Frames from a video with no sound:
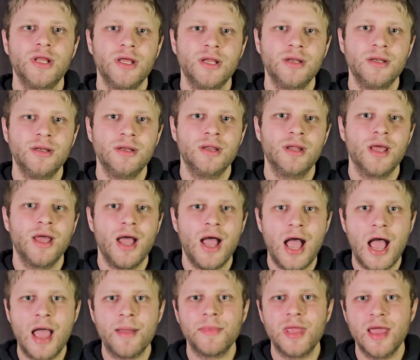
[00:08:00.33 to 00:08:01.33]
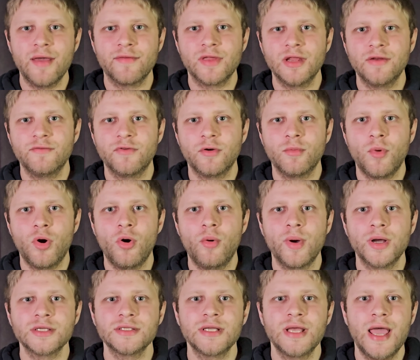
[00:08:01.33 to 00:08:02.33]
in. I'm Yevgen from
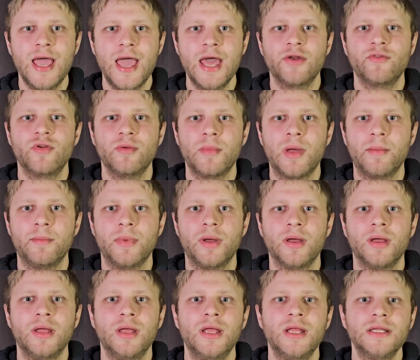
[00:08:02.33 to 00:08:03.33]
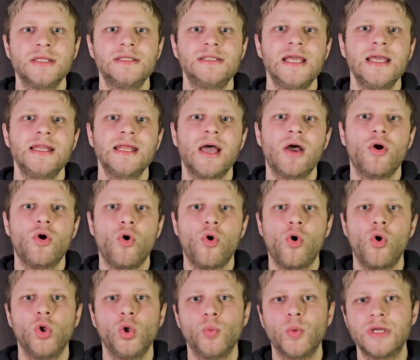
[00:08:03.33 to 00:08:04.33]
OVAX, and remember, data
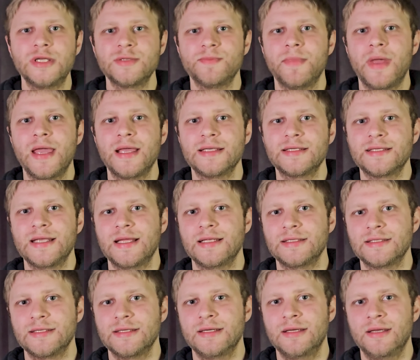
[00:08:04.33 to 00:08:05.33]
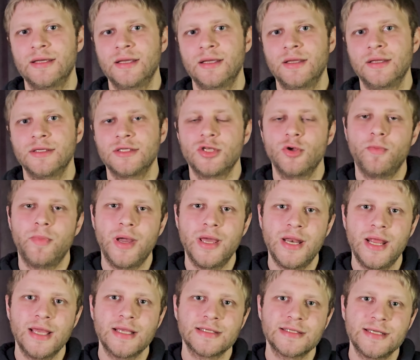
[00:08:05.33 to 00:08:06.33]
always makes sense. So by
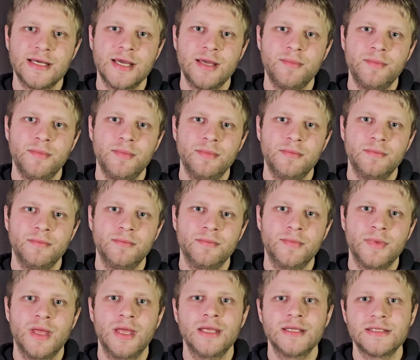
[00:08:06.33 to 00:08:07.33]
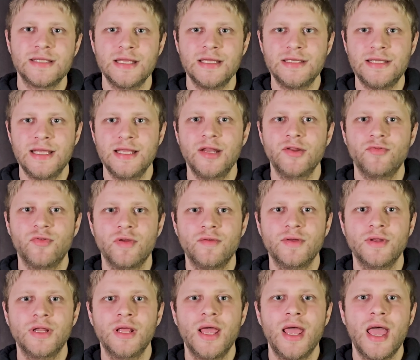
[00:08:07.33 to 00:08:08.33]
next time, stay
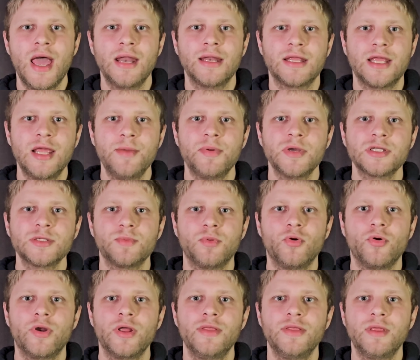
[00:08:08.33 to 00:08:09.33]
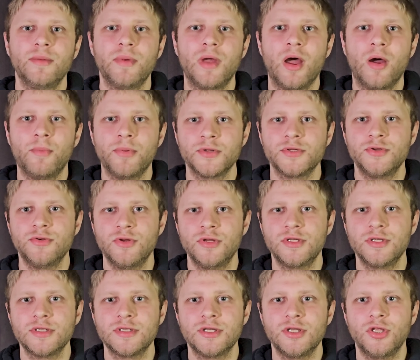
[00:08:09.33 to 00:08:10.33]
data-driven and keep exploring the
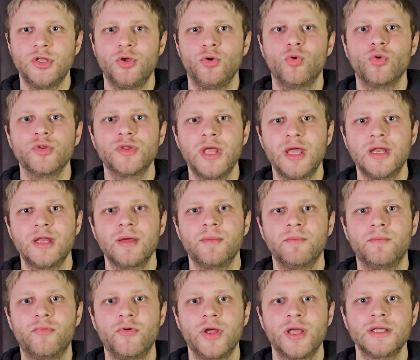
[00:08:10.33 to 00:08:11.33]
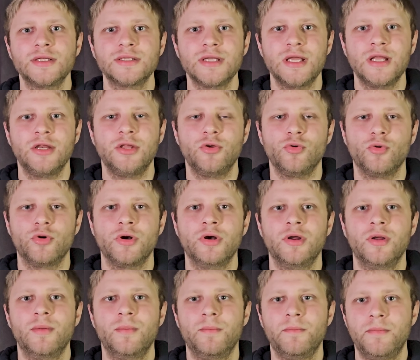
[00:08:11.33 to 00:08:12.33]
opportunities your data brings in your
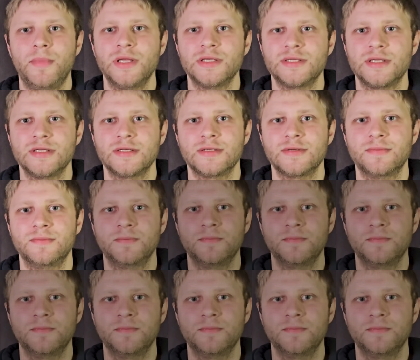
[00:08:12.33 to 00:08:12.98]
business.